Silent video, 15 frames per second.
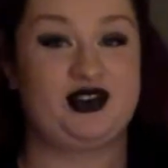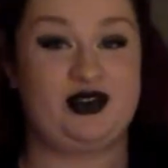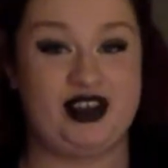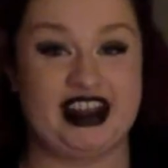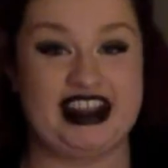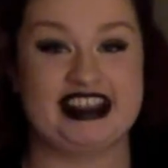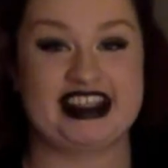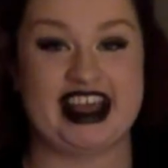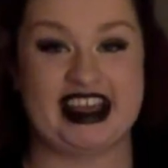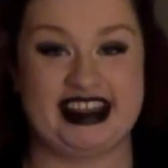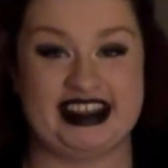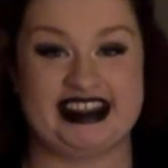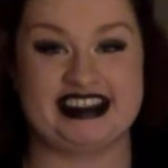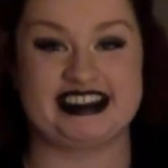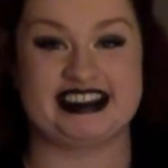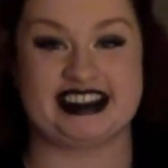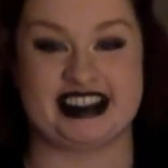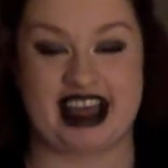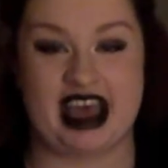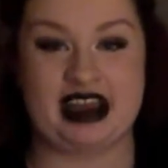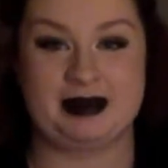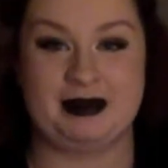Fitting that into
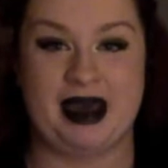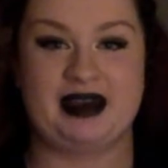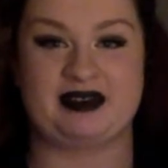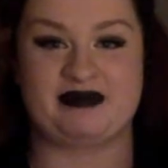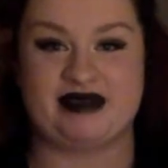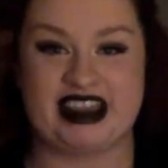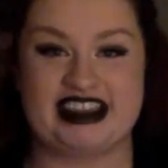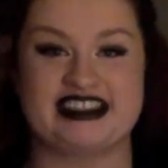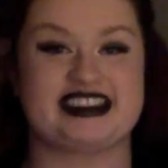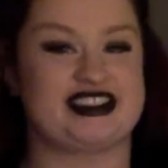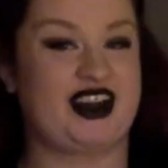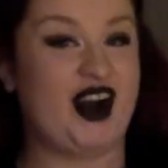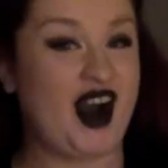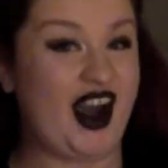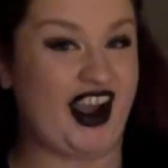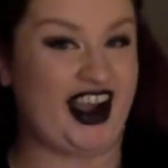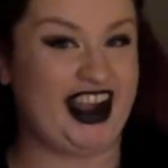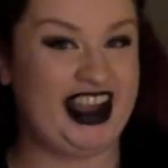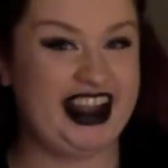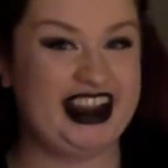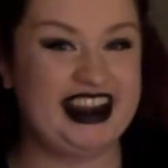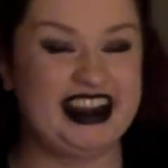that amount of beats is hard.